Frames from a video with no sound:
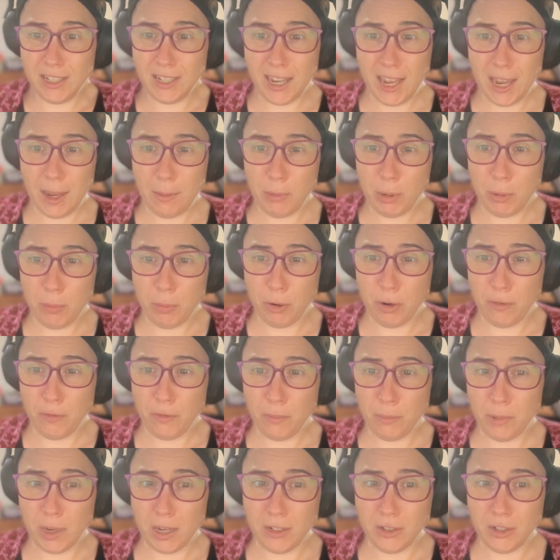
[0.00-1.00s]
to keep your
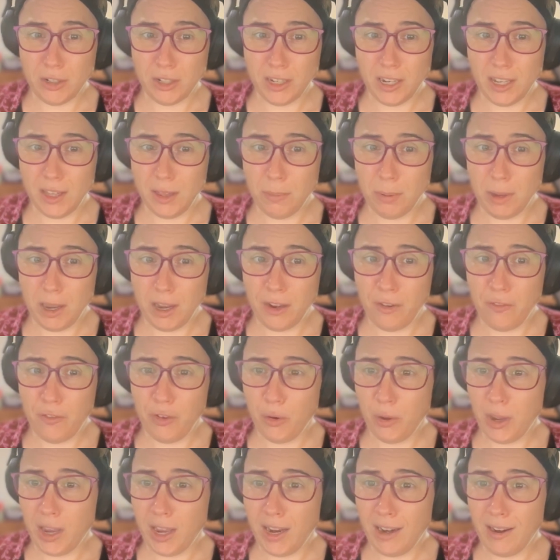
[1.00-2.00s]
profit margin in the back
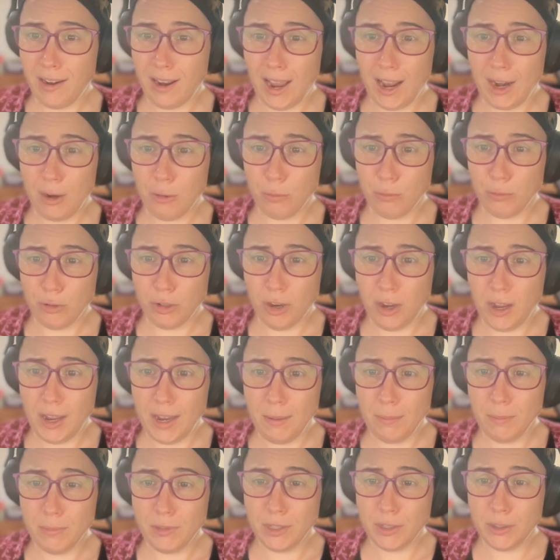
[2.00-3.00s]
of your head at all
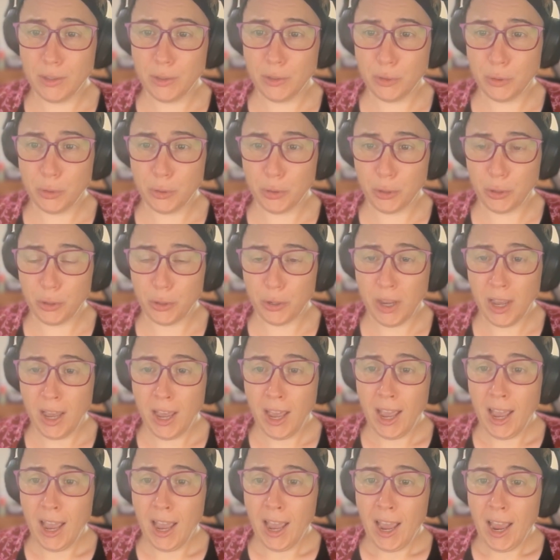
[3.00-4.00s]
times. So
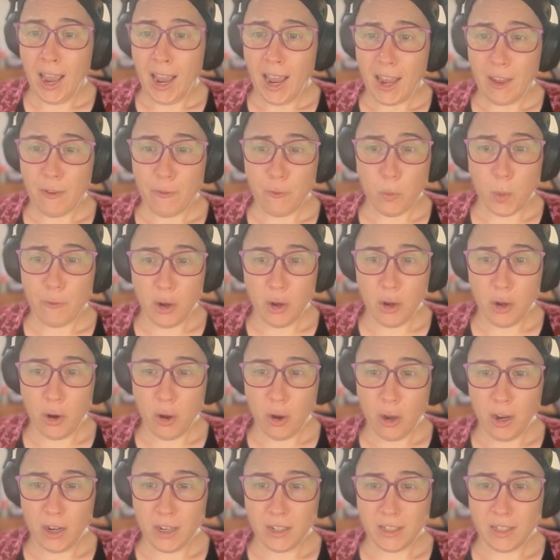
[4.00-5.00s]
if we're
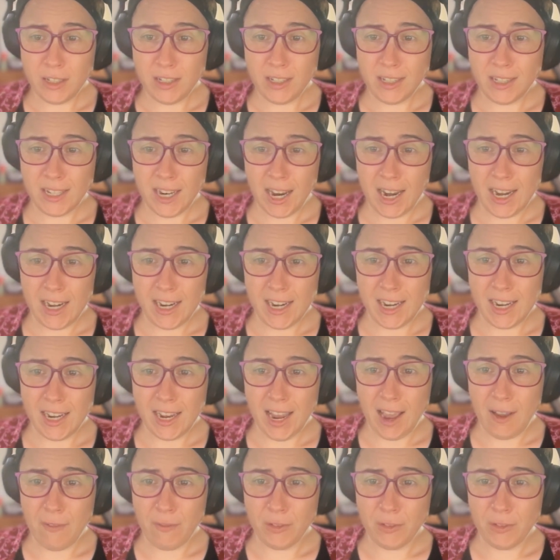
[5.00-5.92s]
not sustaining